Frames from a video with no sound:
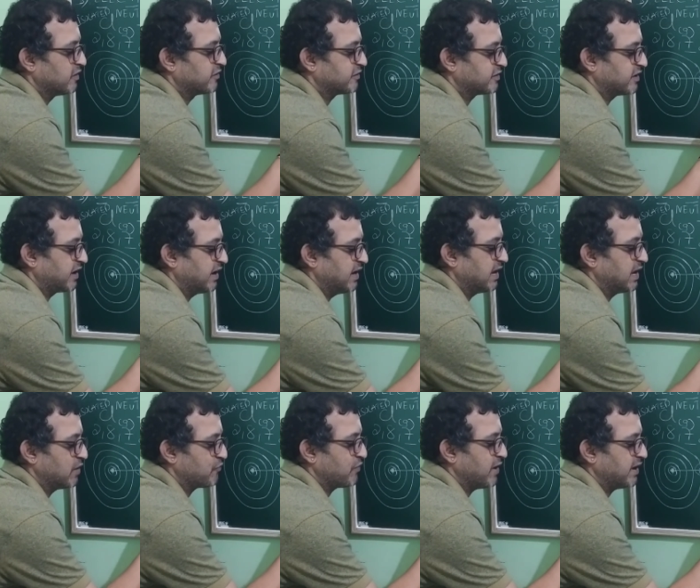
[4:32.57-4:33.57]

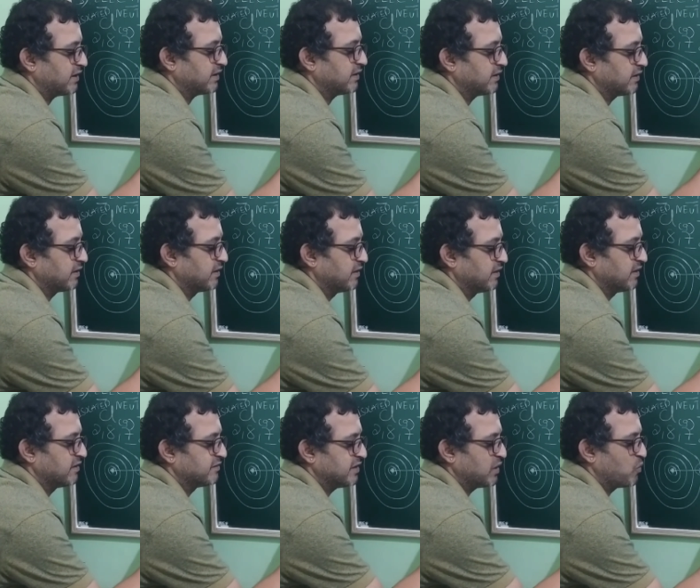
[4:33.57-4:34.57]
Screening effect.
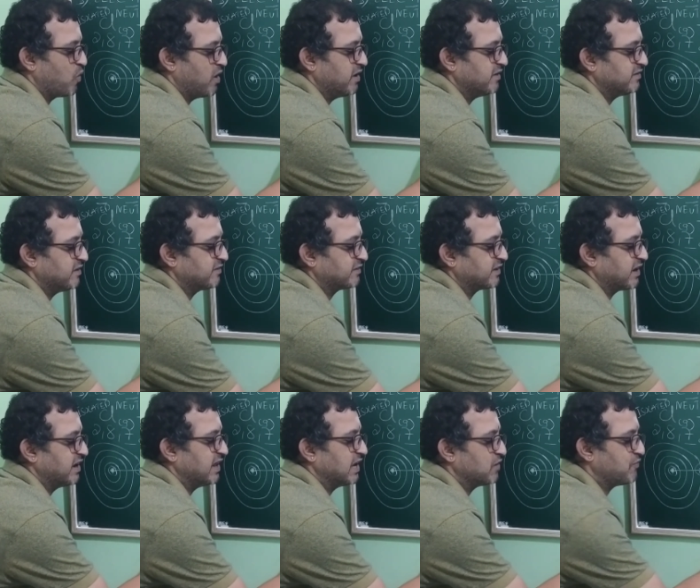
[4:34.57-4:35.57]
Sir, what is the
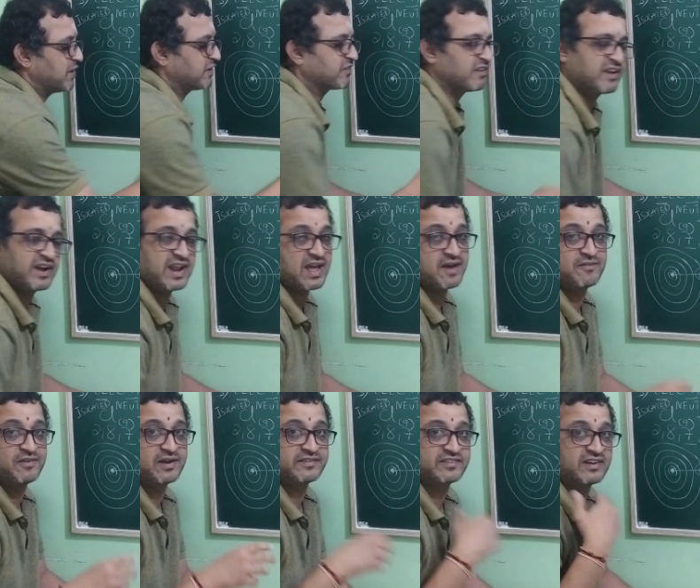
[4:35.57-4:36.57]
screening effect? Children,
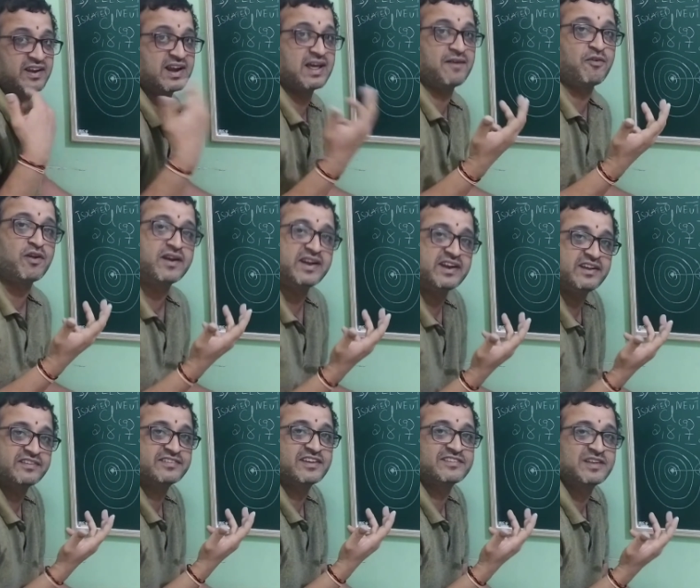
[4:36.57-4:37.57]
I have already
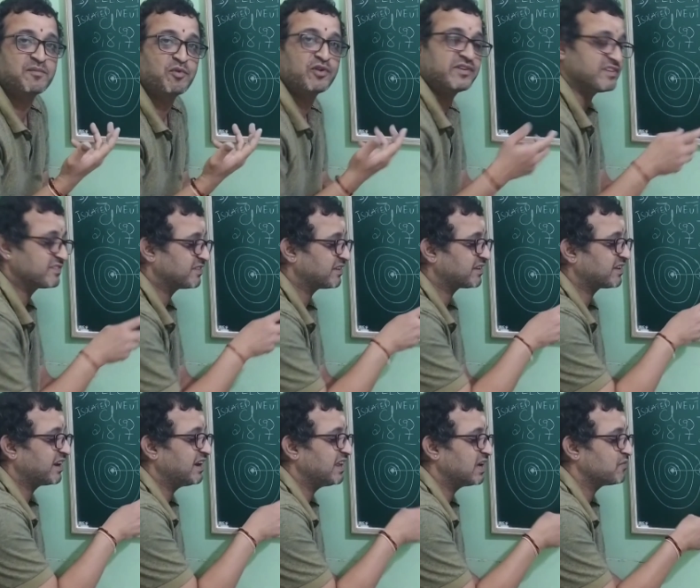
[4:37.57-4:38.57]
discussed about this
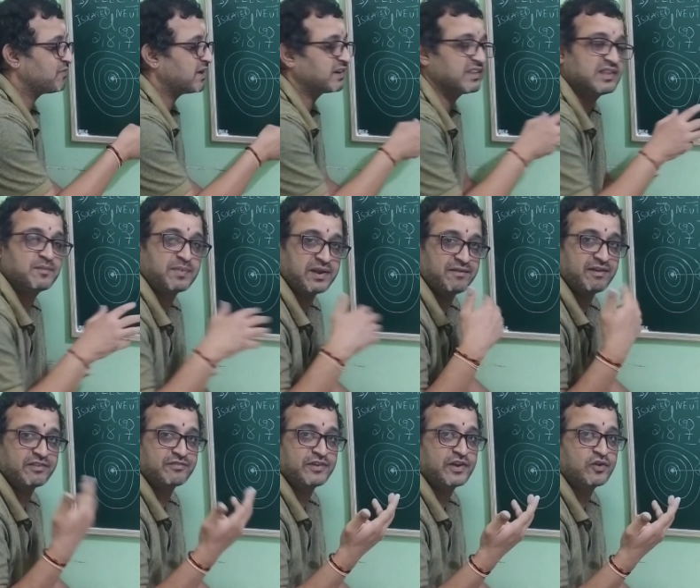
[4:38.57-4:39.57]
screening effect in the
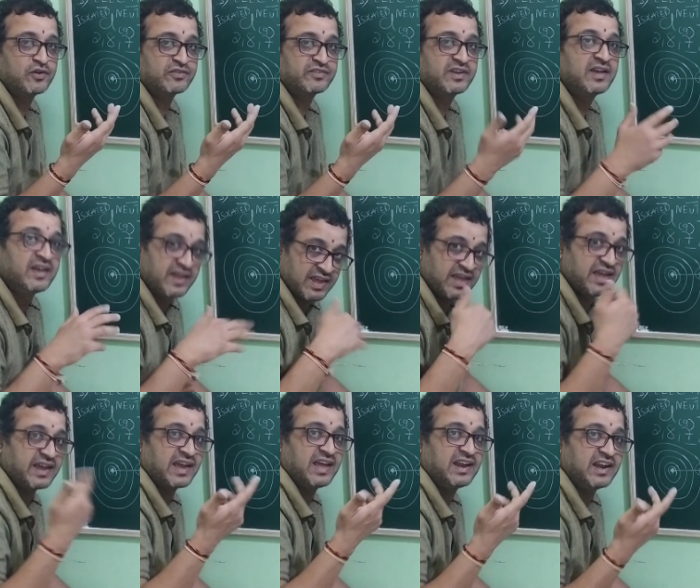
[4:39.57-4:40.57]
previous videos.
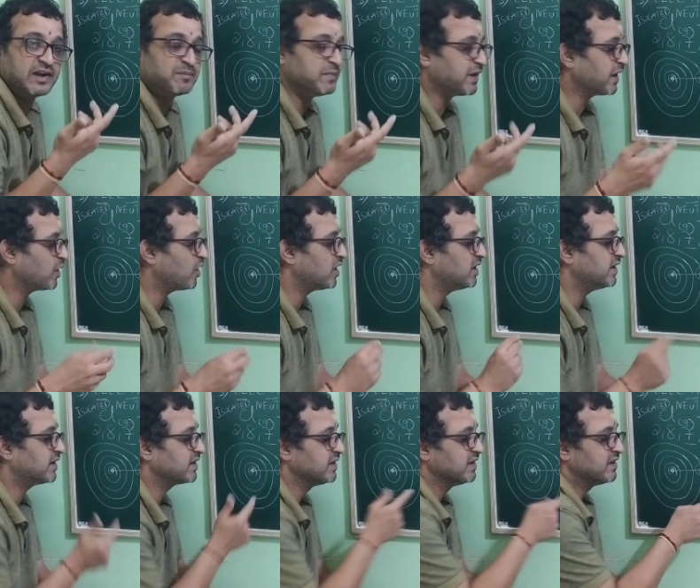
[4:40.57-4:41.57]
Again, let me recall
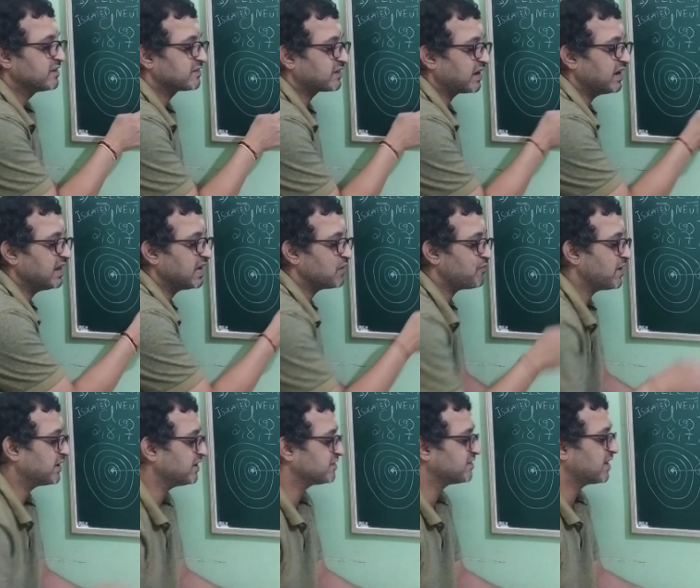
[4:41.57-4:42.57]
it. Screening
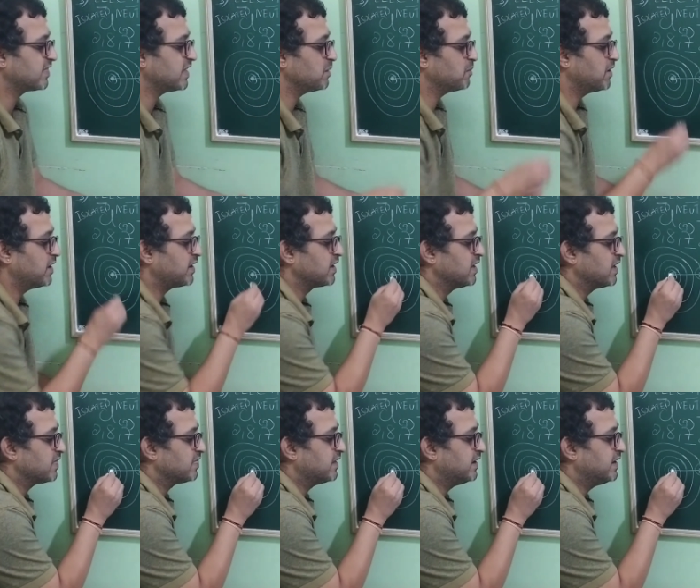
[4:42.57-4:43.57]
effect is nothing but
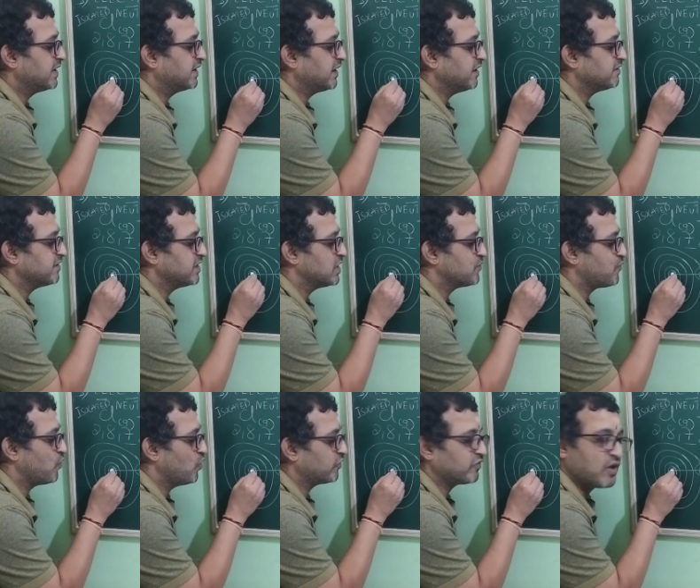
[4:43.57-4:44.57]
the decrease in the
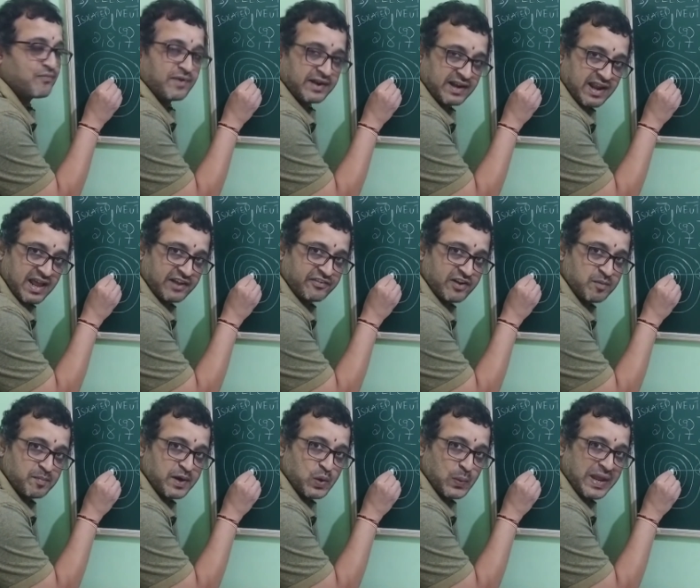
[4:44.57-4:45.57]
force of
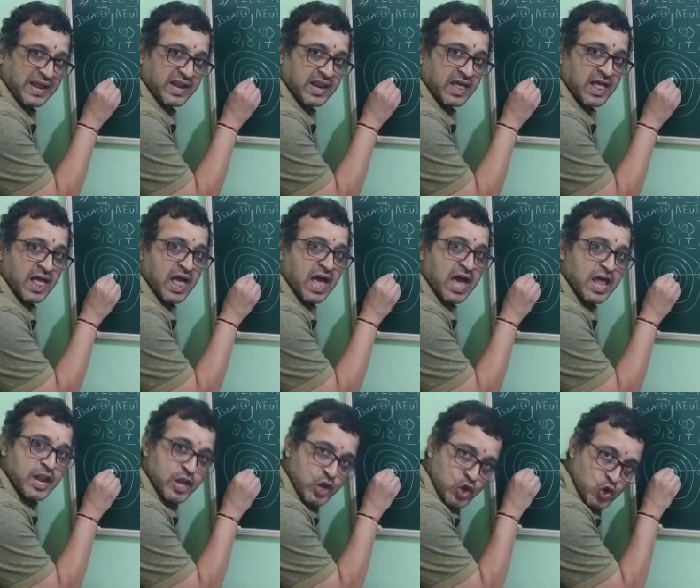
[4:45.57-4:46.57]
attraction between
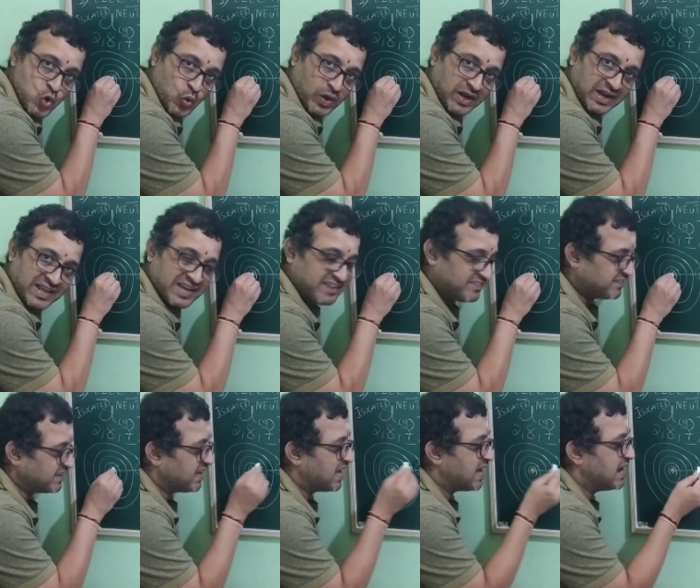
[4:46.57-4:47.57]

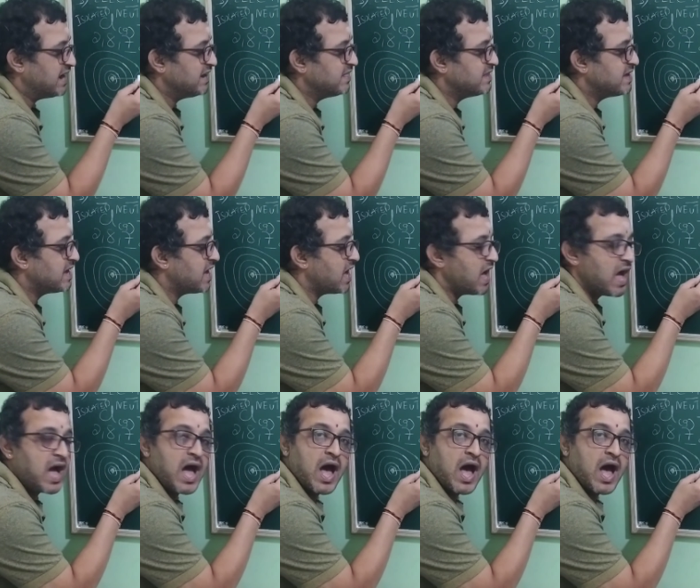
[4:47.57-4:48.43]
nucleus and the